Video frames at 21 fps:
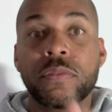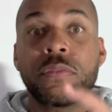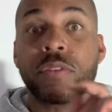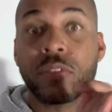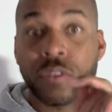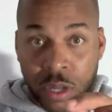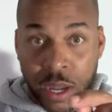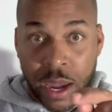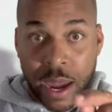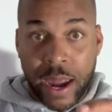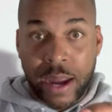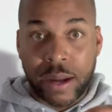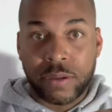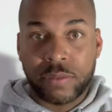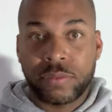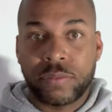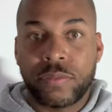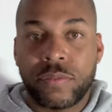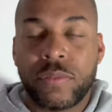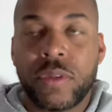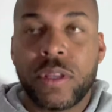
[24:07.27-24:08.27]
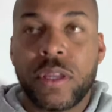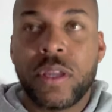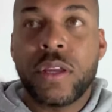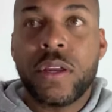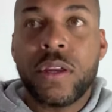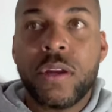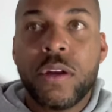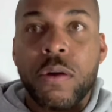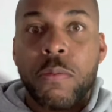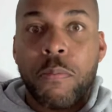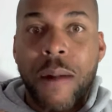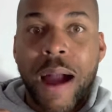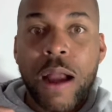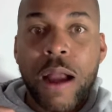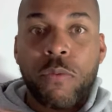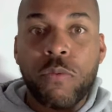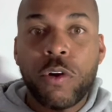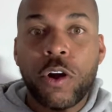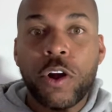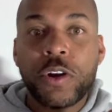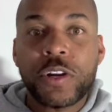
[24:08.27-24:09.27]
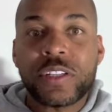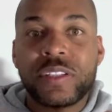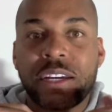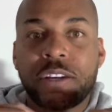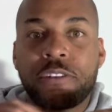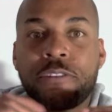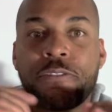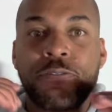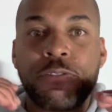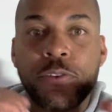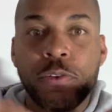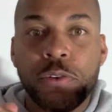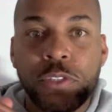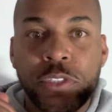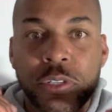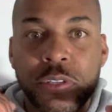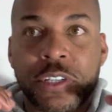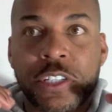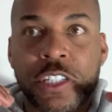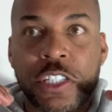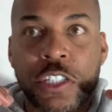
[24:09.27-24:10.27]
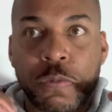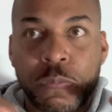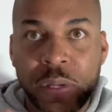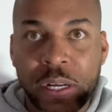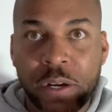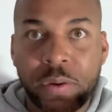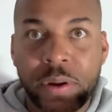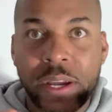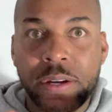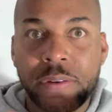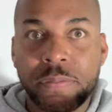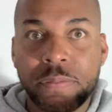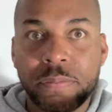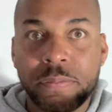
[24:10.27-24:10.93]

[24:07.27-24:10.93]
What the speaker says: Okay. My word is like food to the spirit.